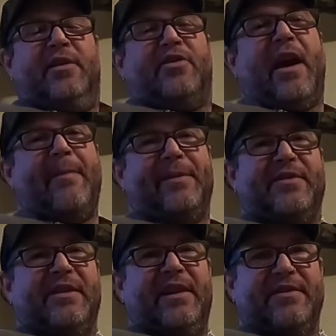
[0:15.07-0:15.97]
trapping
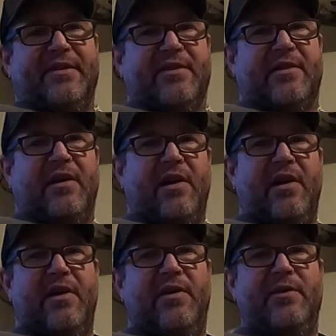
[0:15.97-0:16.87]
season's
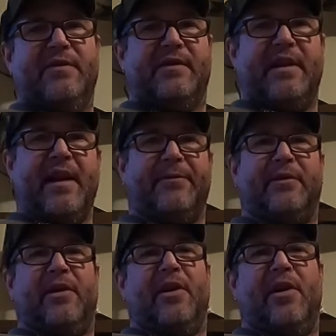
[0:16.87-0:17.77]
closed and
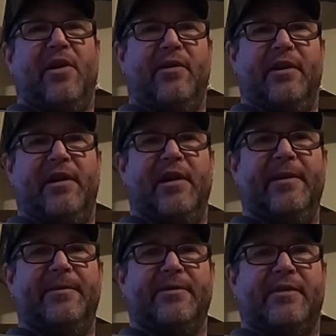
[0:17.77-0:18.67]
after the hog hunt.